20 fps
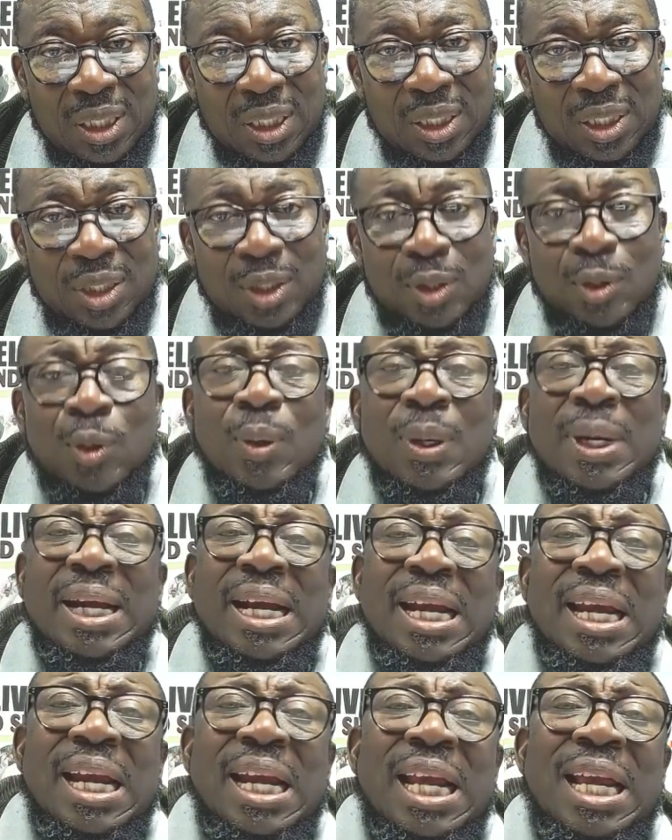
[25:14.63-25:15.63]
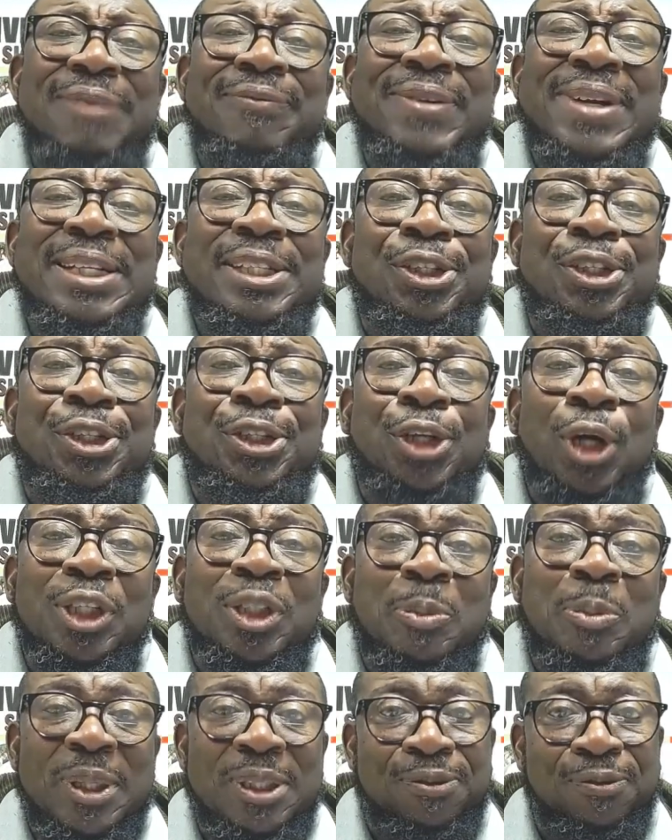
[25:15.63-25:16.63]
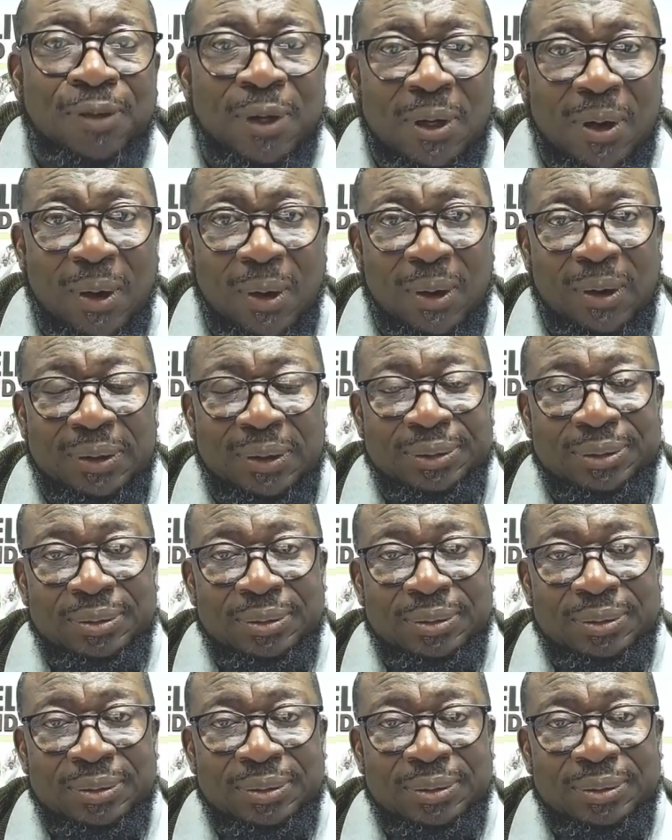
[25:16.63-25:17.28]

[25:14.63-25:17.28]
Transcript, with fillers: You leave the judgment for God